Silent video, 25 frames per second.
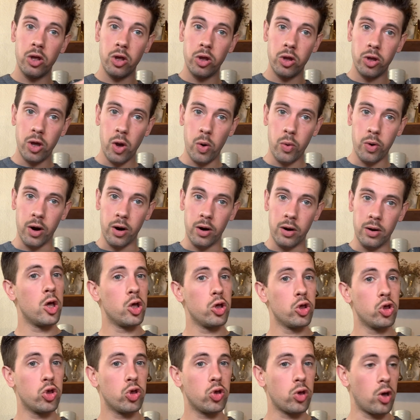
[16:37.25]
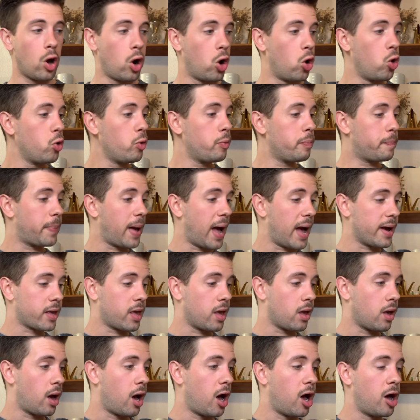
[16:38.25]
yogurt. So, backing
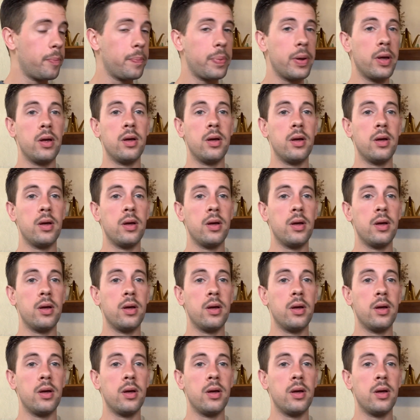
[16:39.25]
up,